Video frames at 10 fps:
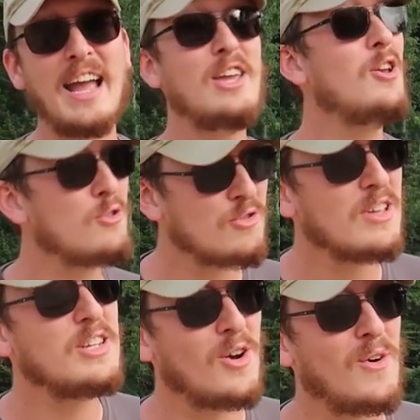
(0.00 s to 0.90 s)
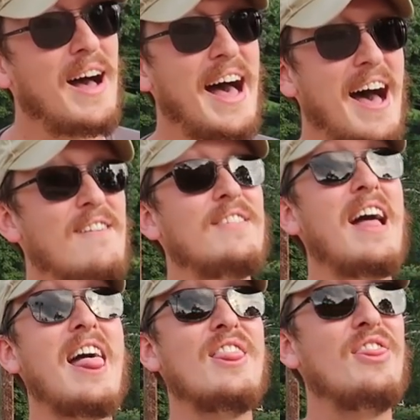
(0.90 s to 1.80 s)
I usually don't have
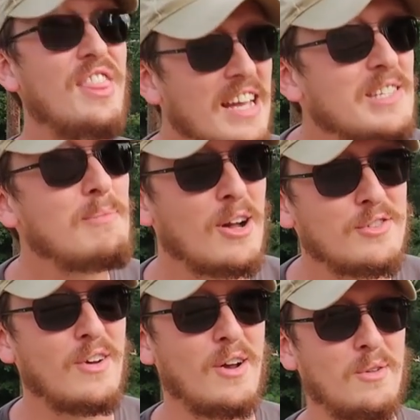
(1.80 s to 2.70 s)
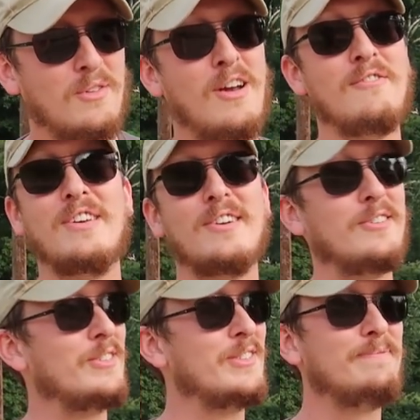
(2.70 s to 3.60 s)
this much fun with ground
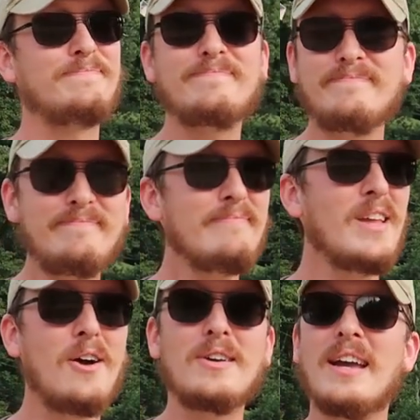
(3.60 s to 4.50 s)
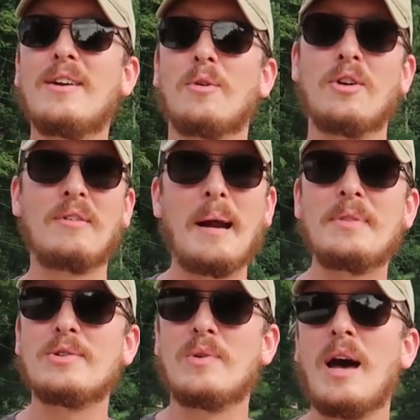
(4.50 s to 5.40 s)
vehicles. Okay, we're gonna wrap
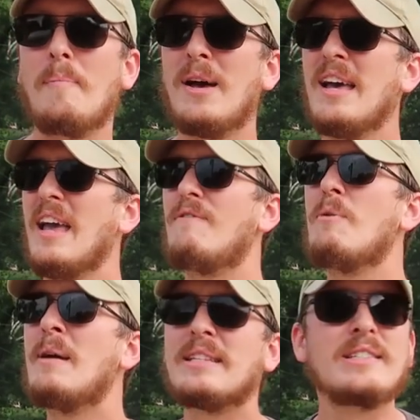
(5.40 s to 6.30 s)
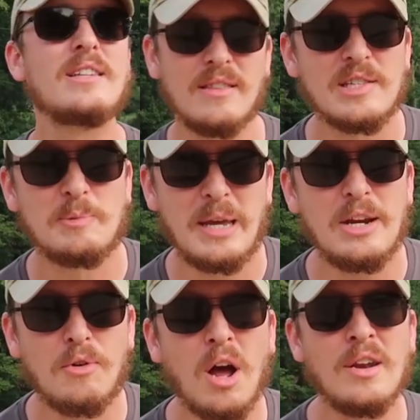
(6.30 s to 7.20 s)
this one up. If you missed the
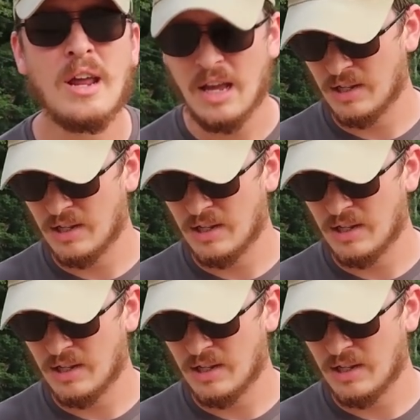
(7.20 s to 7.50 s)
speed run,